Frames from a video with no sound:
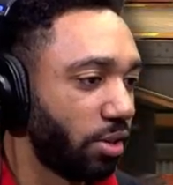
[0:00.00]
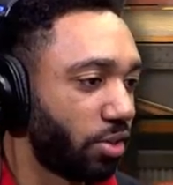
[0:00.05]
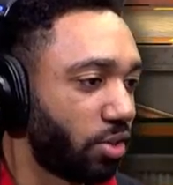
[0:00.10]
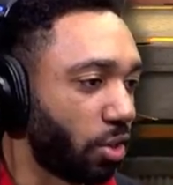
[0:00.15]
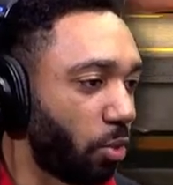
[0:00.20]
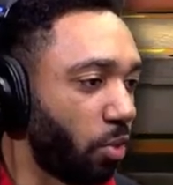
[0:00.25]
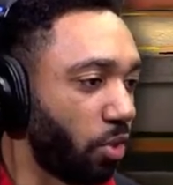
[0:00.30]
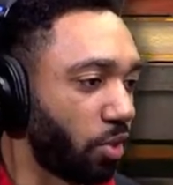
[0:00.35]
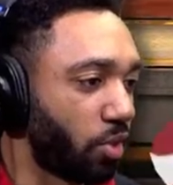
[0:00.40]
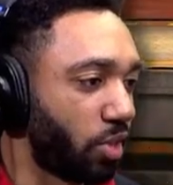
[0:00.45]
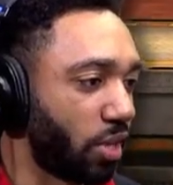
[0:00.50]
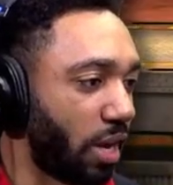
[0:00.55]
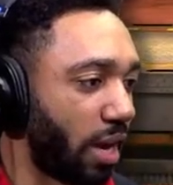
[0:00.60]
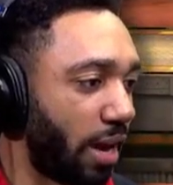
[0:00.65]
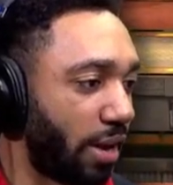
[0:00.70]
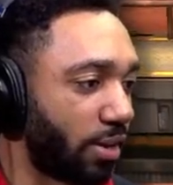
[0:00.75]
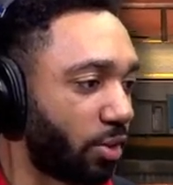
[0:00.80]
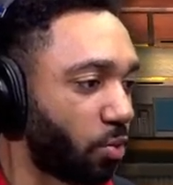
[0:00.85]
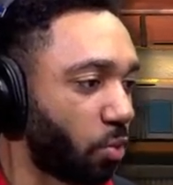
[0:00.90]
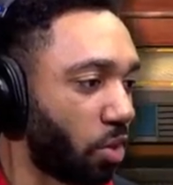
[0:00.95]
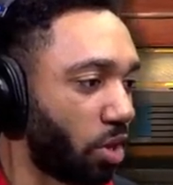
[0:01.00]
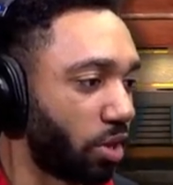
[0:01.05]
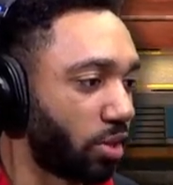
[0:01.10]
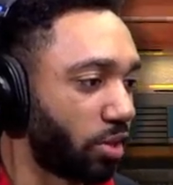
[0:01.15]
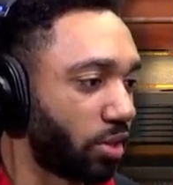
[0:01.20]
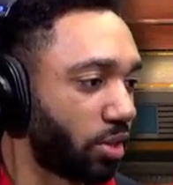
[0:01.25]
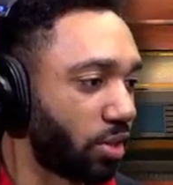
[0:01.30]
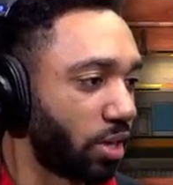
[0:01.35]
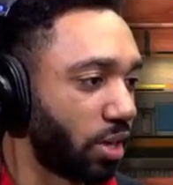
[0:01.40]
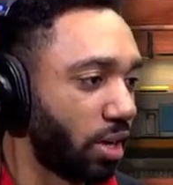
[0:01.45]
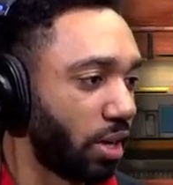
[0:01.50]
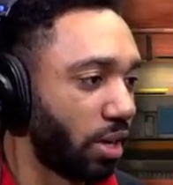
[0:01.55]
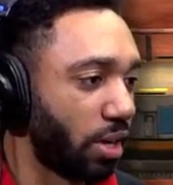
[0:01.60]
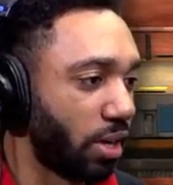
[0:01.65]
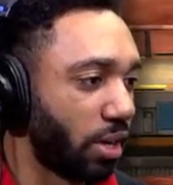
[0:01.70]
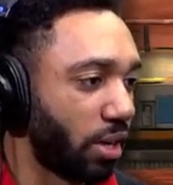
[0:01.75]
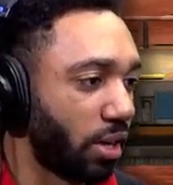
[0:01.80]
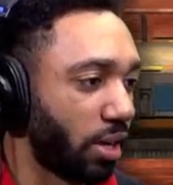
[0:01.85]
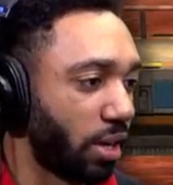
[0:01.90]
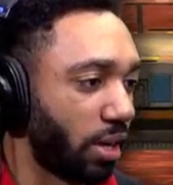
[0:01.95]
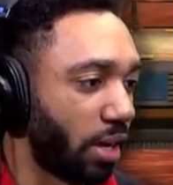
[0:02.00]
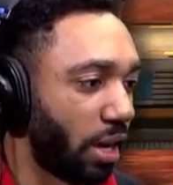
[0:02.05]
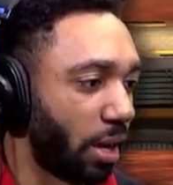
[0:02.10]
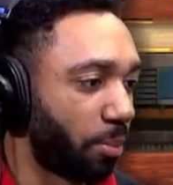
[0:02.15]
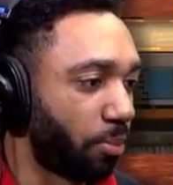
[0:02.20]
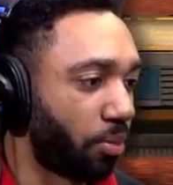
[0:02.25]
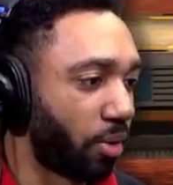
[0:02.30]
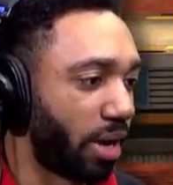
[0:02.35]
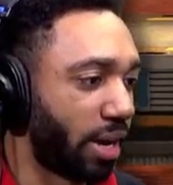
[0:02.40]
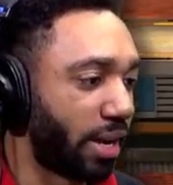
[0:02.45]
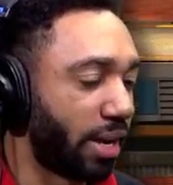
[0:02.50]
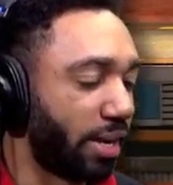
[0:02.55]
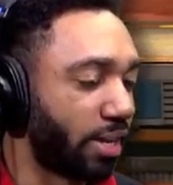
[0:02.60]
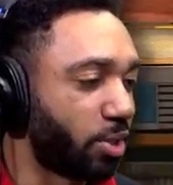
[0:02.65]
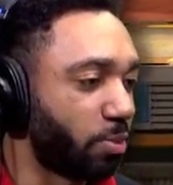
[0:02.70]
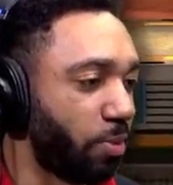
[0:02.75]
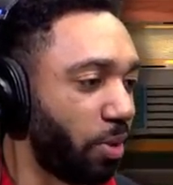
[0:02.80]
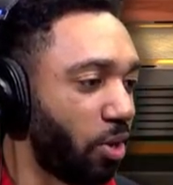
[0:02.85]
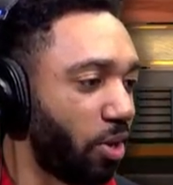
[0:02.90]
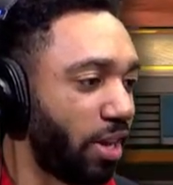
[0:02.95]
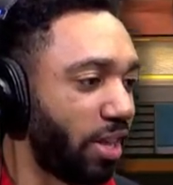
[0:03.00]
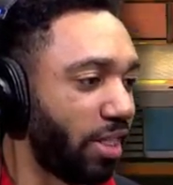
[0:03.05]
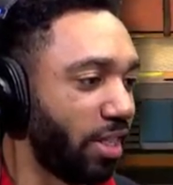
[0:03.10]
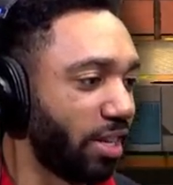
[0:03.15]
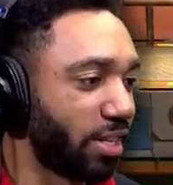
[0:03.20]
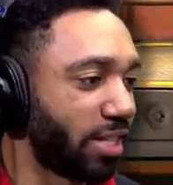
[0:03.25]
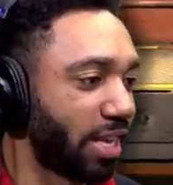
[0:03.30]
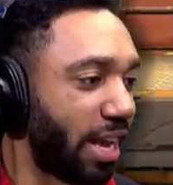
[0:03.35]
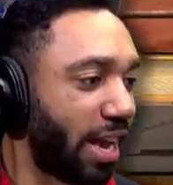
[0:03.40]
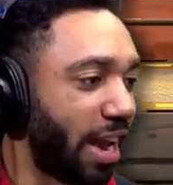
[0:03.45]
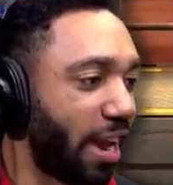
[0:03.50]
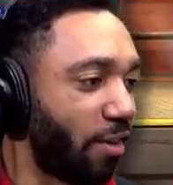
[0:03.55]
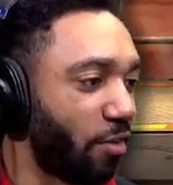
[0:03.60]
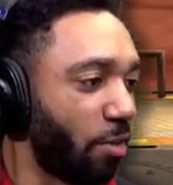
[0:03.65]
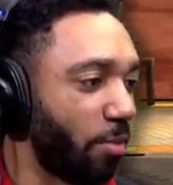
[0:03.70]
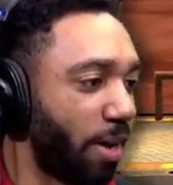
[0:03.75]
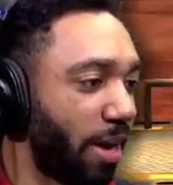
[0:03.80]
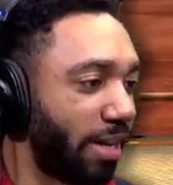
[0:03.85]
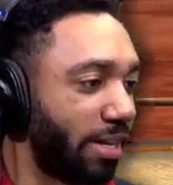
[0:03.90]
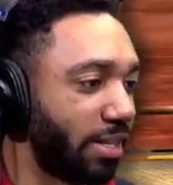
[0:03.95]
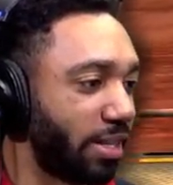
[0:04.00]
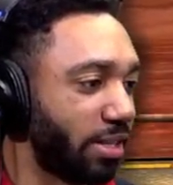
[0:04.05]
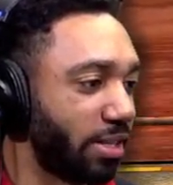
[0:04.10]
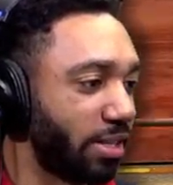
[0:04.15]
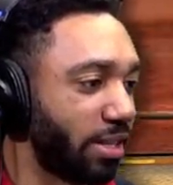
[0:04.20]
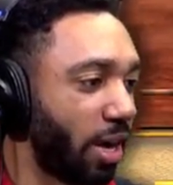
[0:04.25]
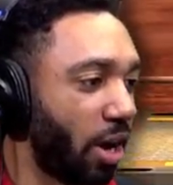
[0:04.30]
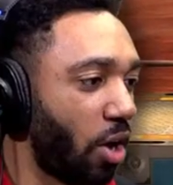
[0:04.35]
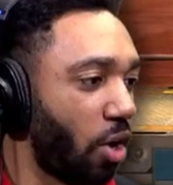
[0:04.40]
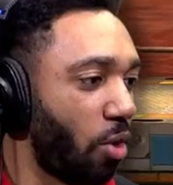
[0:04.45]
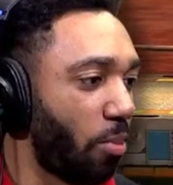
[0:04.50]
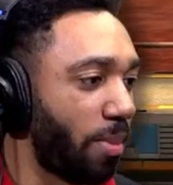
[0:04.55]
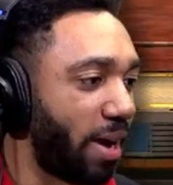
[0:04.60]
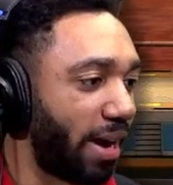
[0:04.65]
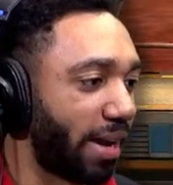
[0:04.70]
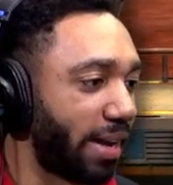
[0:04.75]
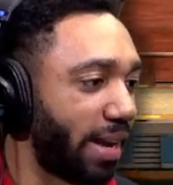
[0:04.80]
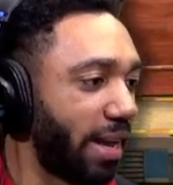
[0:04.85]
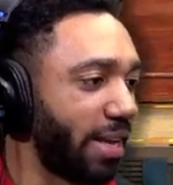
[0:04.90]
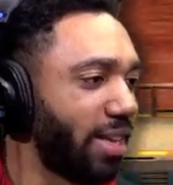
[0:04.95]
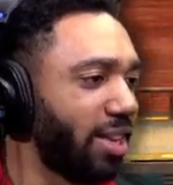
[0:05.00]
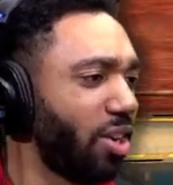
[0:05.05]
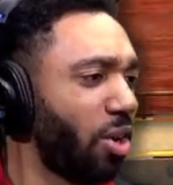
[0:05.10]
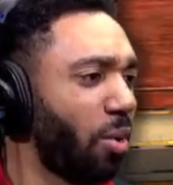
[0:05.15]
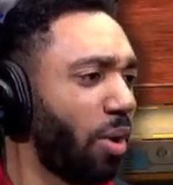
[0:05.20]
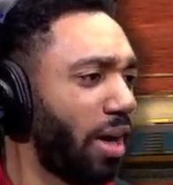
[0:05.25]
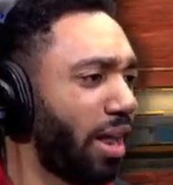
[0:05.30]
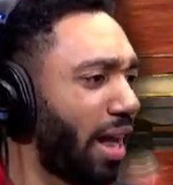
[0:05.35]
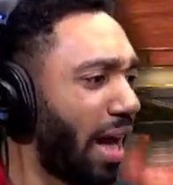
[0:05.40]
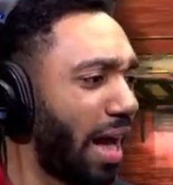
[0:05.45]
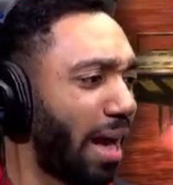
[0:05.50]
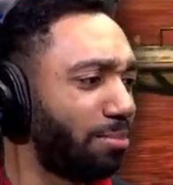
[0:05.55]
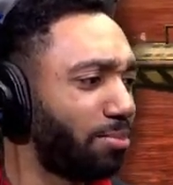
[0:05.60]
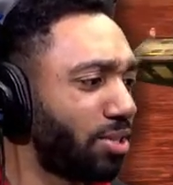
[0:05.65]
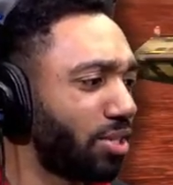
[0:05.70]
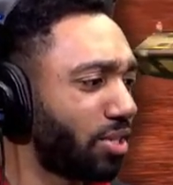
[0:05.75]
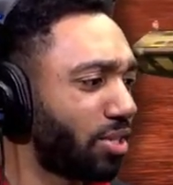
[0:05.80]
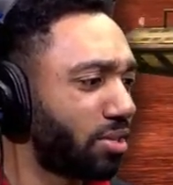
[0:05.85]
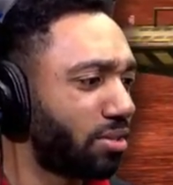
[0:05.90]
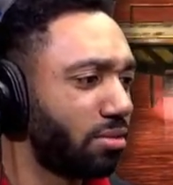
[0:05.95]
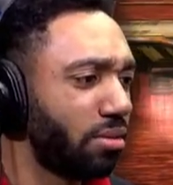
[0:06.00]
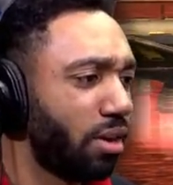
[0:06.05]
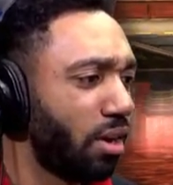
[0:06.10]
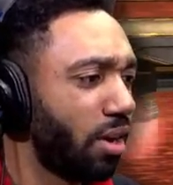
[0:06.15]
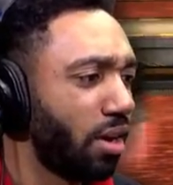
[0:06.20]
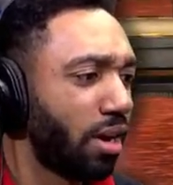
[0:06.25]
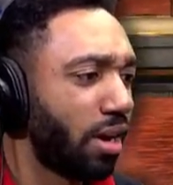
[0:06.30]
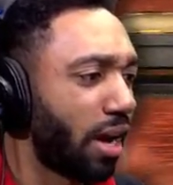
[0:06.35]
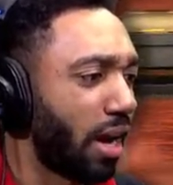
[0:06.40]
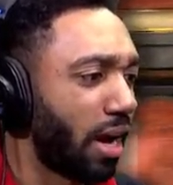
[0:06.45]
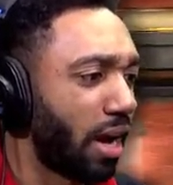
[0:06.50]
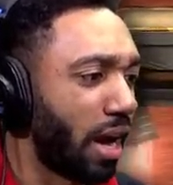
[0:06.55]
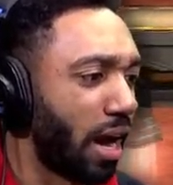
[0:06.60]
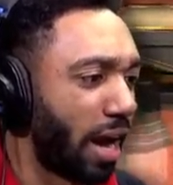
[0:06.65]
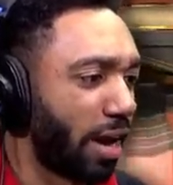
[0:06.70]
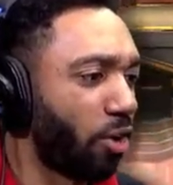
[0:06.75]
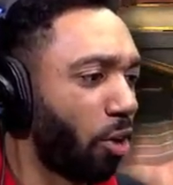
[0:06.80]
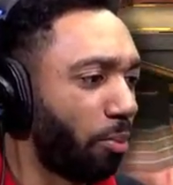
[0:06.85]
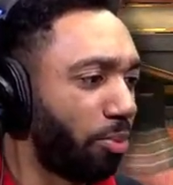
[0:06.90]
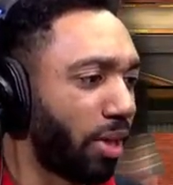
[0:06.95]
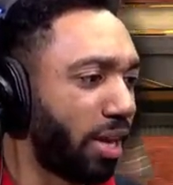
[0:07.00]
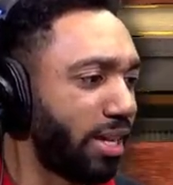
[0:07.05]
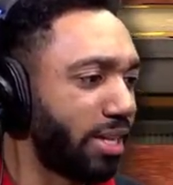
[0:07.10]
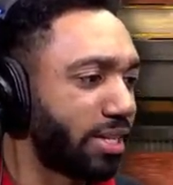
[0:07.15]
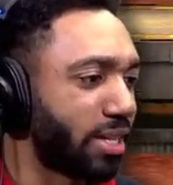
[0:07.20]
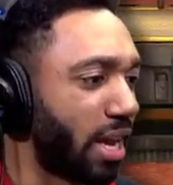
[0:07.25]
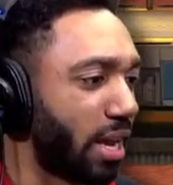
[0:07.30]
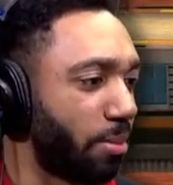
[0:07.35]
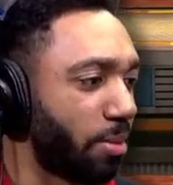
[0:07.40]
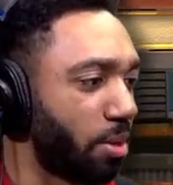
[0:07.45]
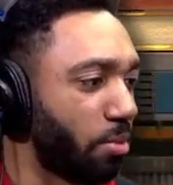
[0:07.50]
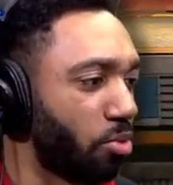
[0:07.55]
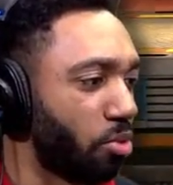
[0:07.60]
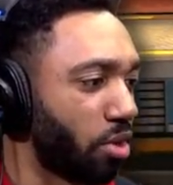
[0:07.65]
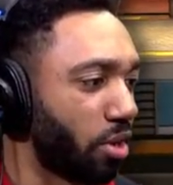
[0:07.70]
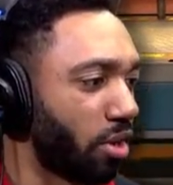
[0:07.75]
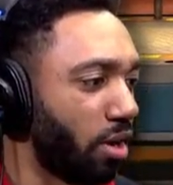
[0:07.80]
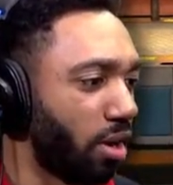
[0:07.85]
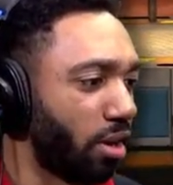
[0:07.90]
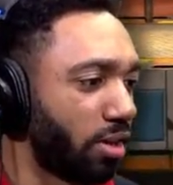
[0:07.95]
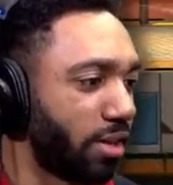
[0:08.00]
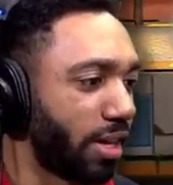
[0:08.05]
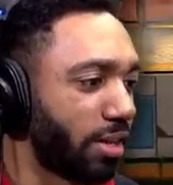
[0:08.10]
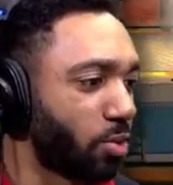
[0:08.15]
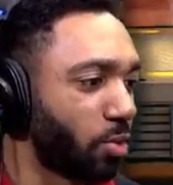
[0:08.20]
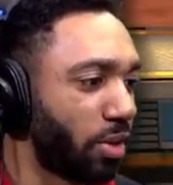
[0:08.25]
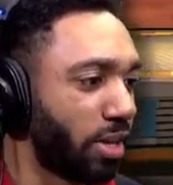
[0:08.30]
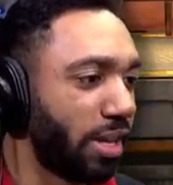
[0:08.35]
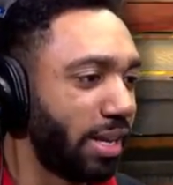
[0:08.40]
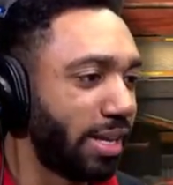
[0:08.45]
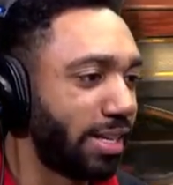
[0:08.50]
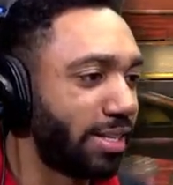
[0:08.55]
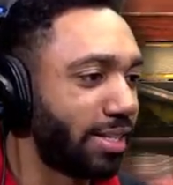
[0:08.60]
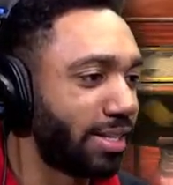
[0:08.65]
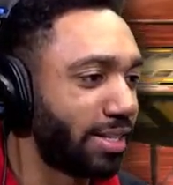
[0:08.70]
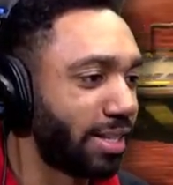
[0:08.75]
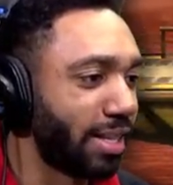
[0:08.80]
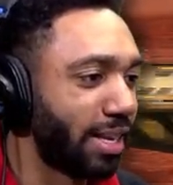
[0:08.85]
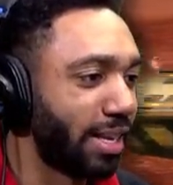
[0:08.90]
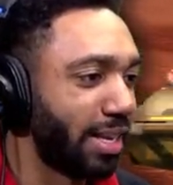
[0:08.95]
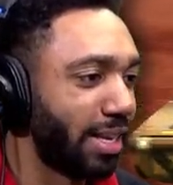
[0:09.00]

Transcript: So we'll see how this works. I'll probably get exposed. It looks like everybody. Oh my. Eh, you know what? I'm just. I don't play this game anymore, y'all. That's what it is.